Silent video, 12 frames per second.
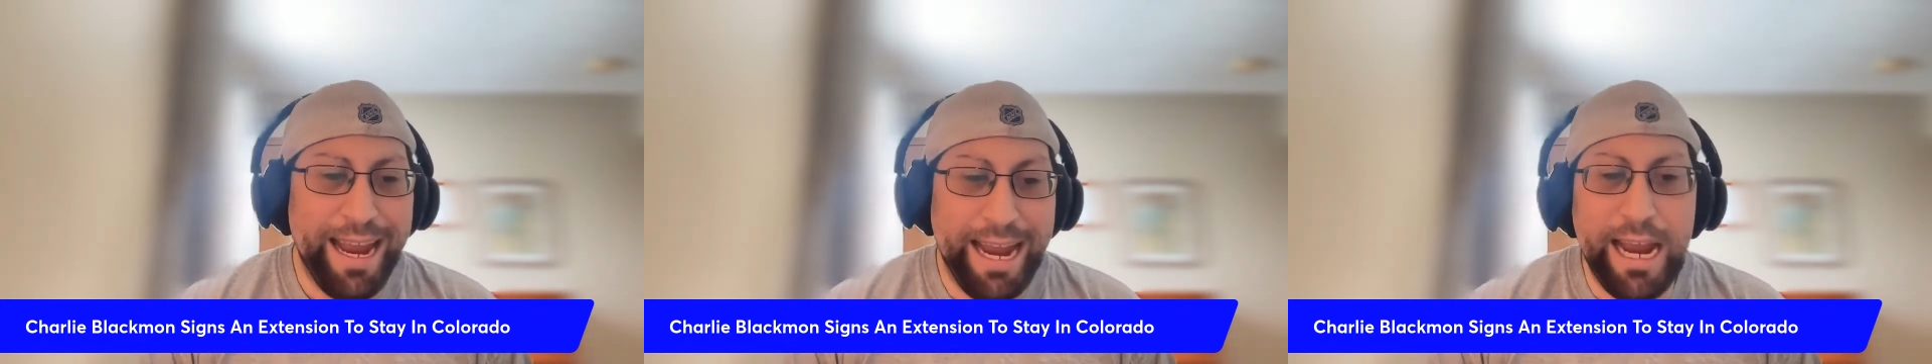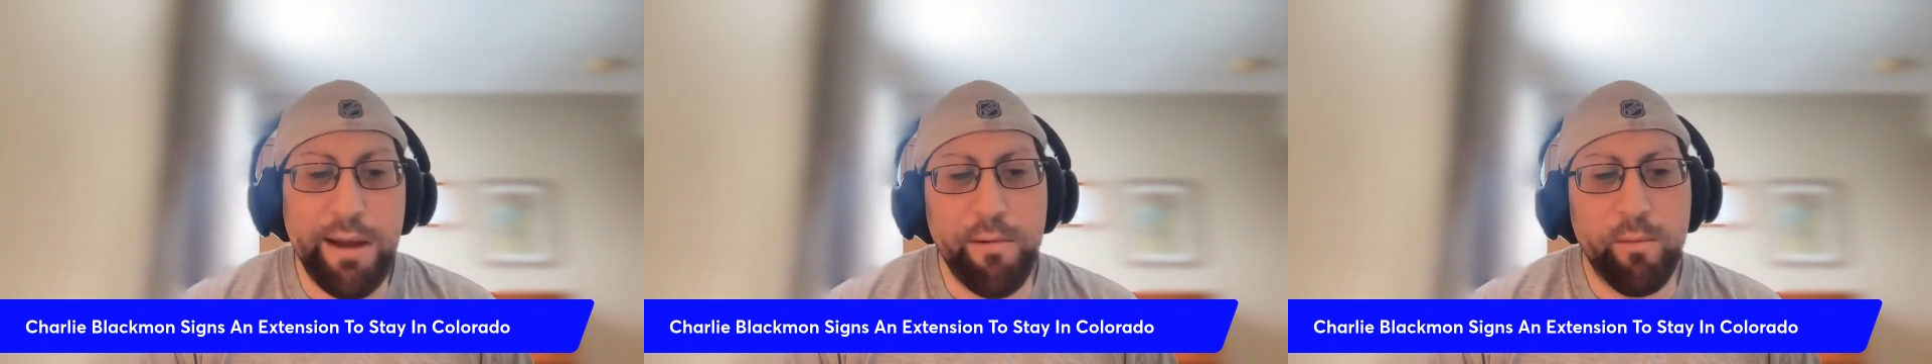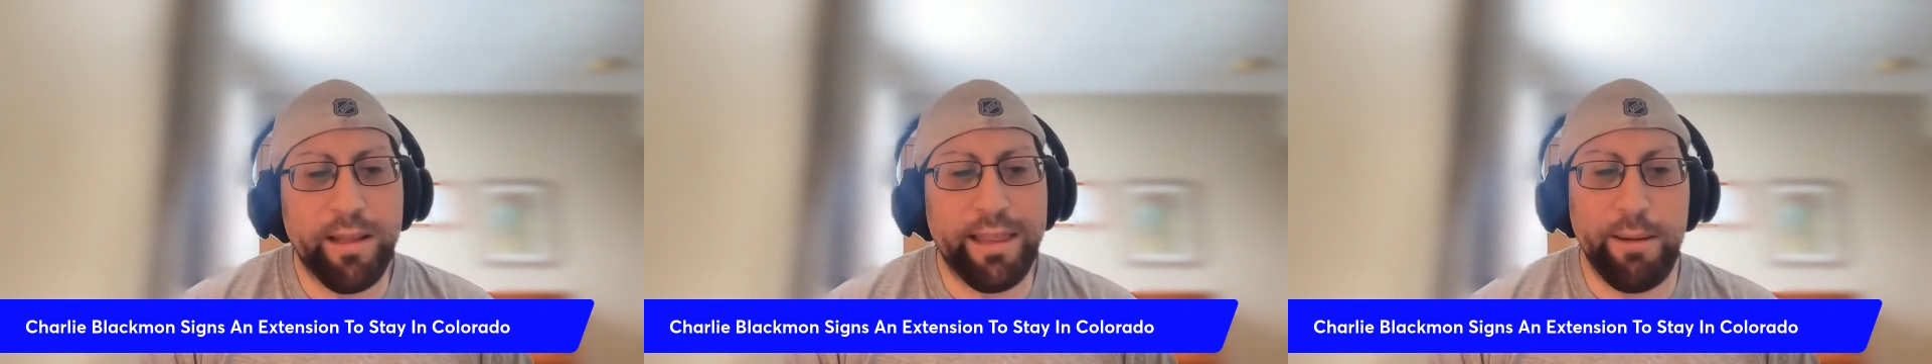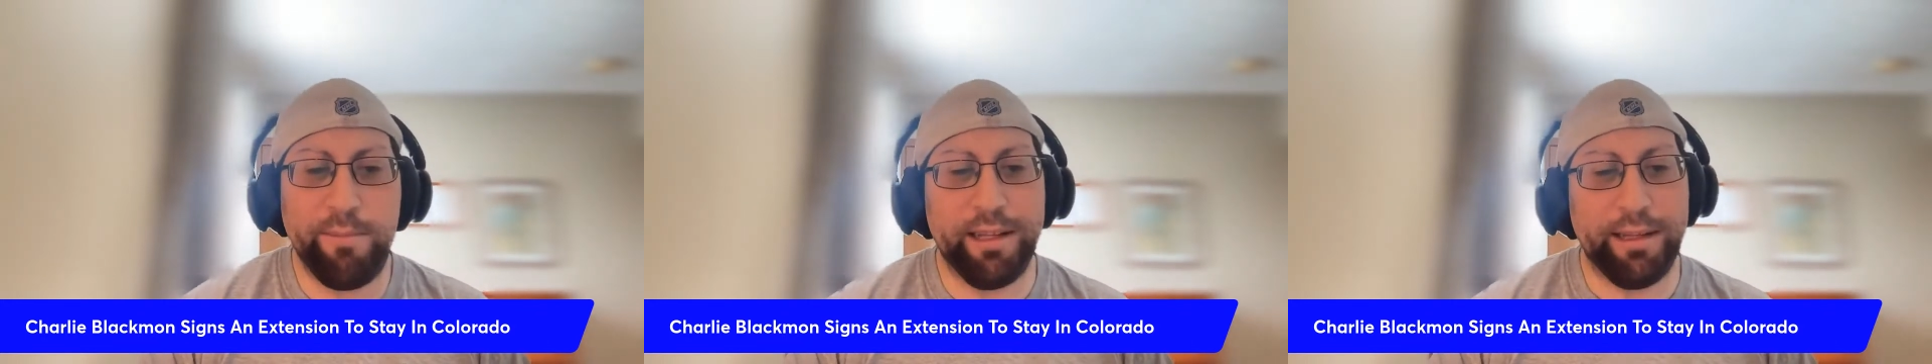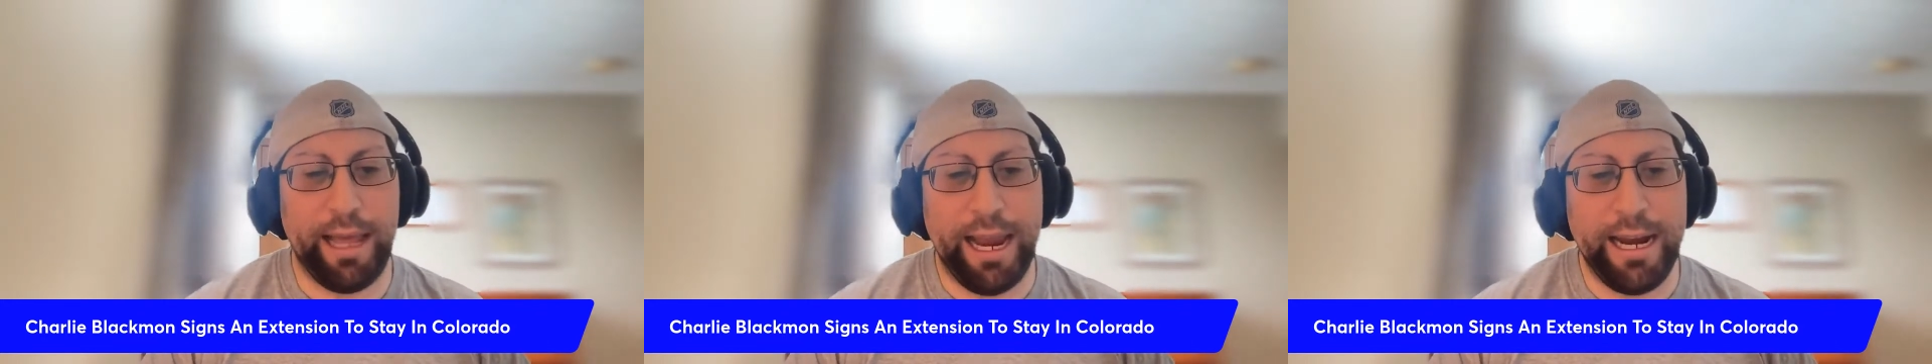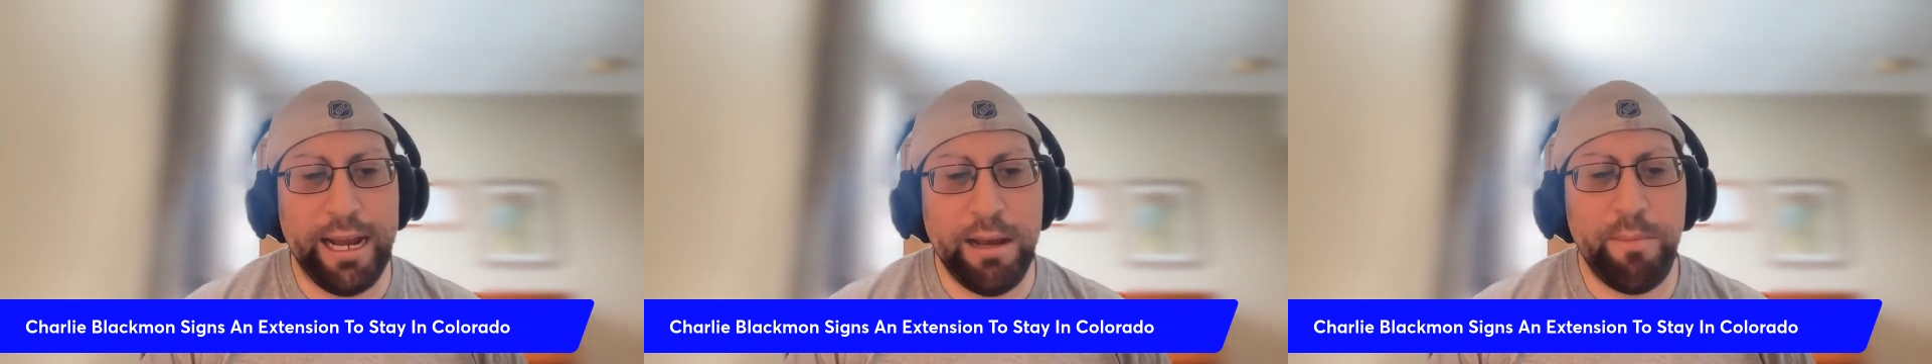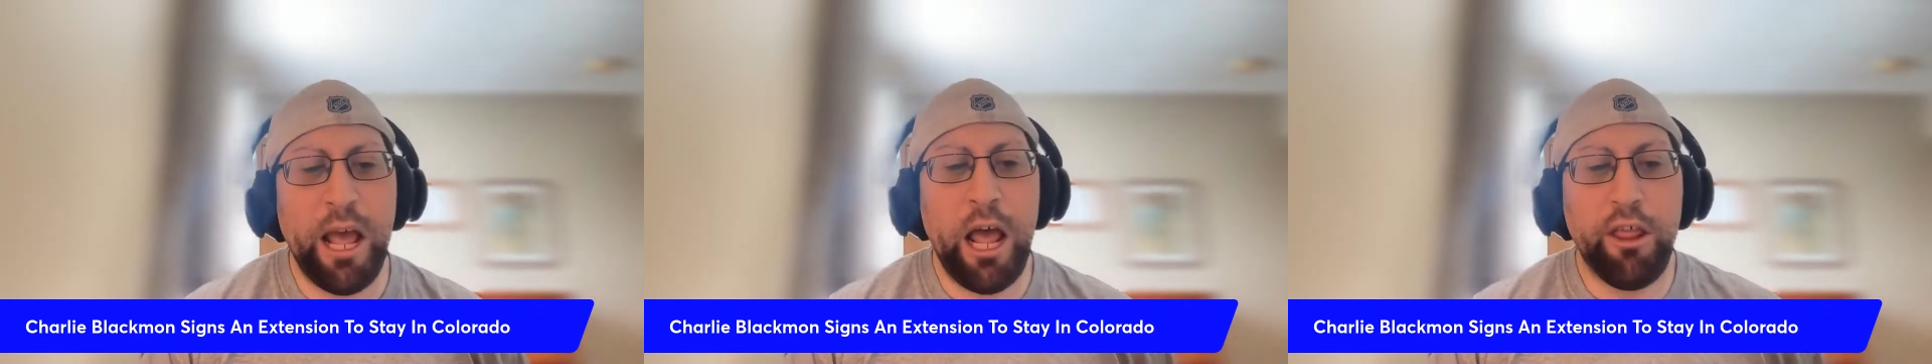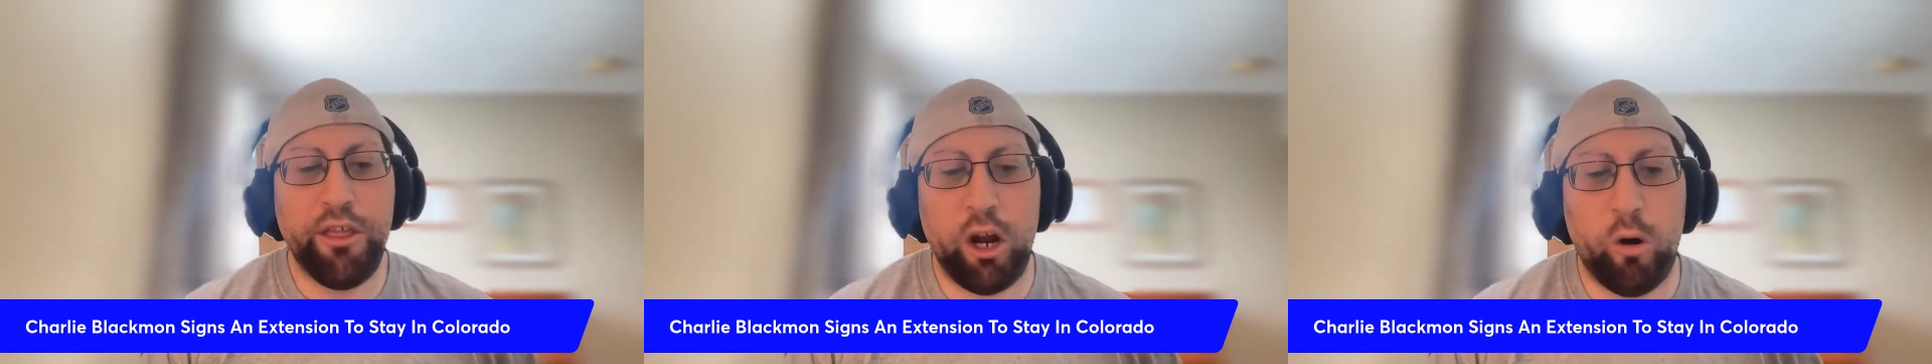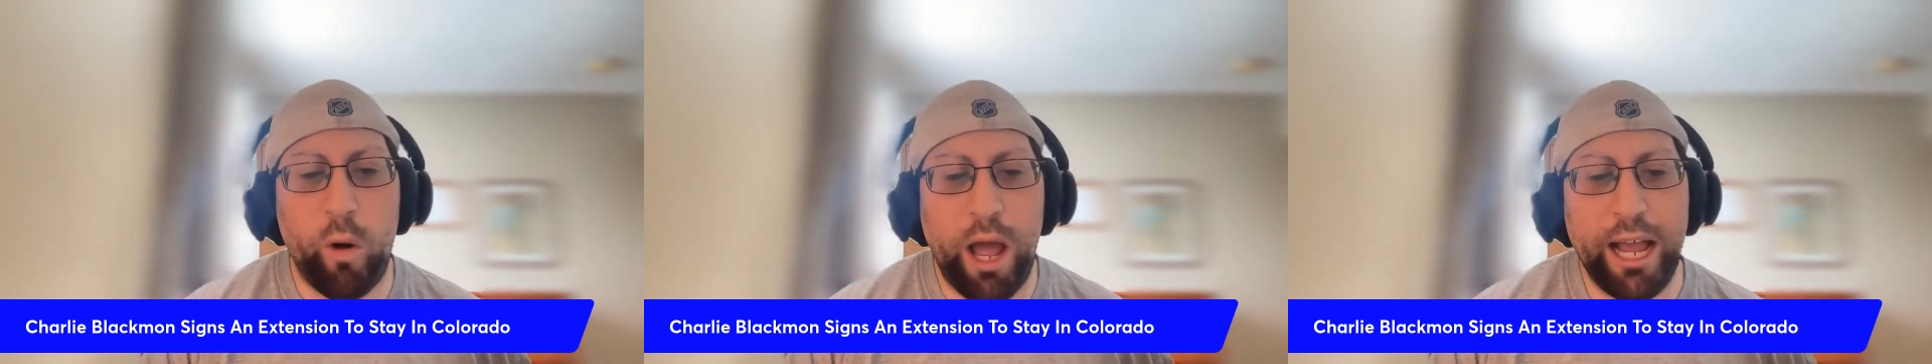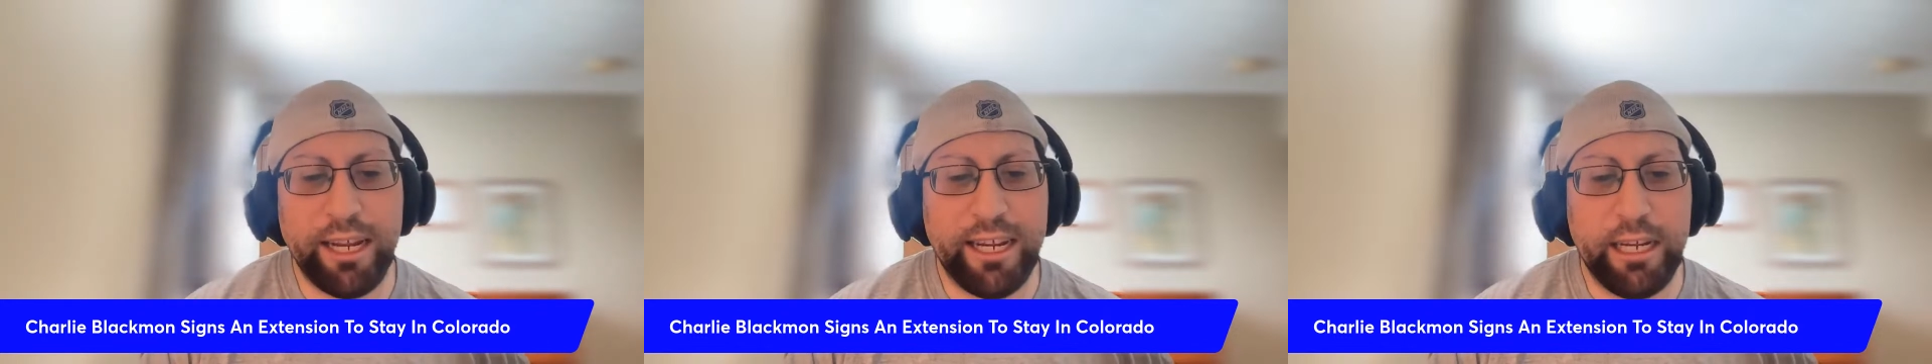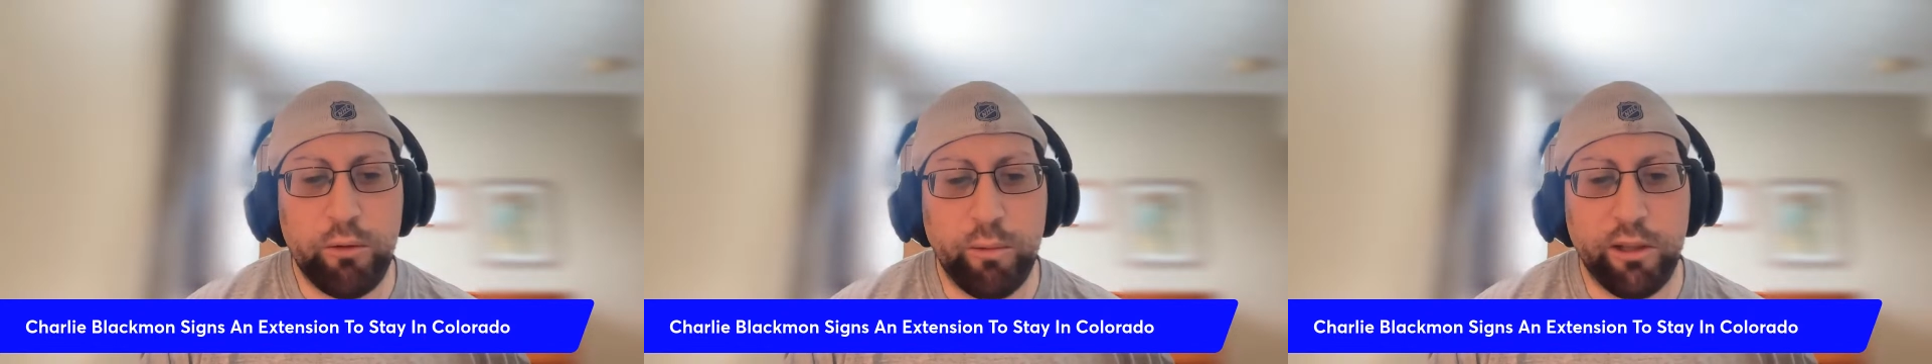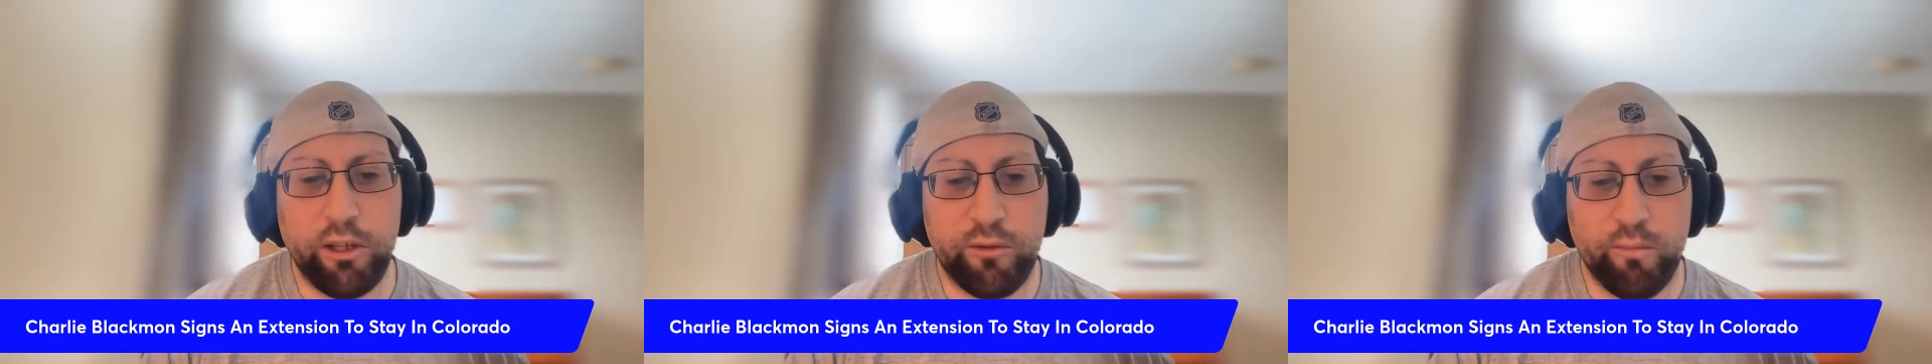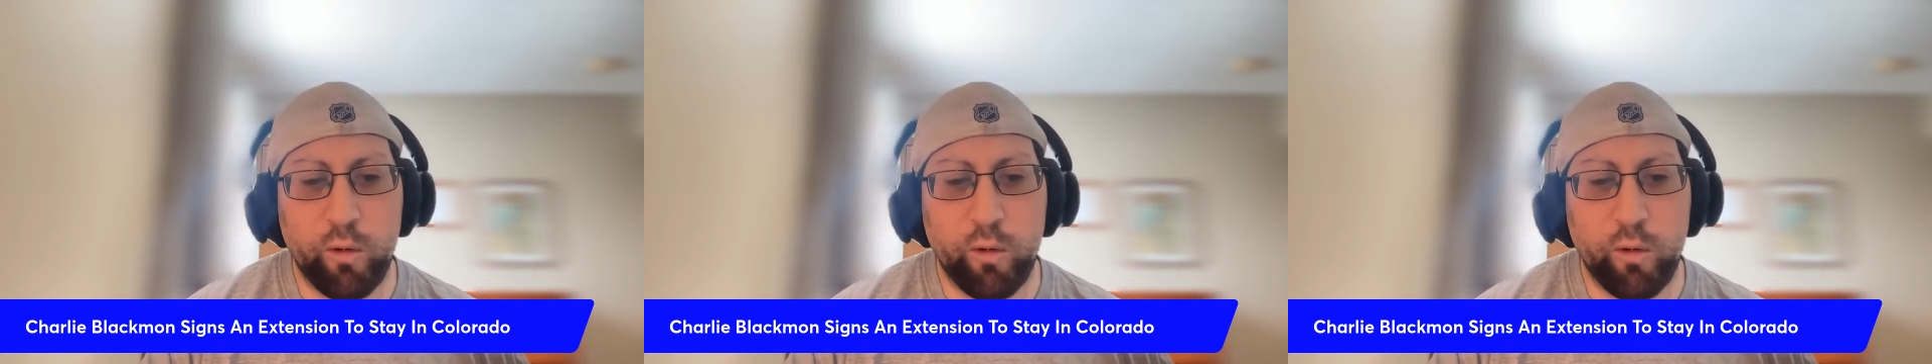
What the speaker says: Even with him in the lineup, the Rockies were the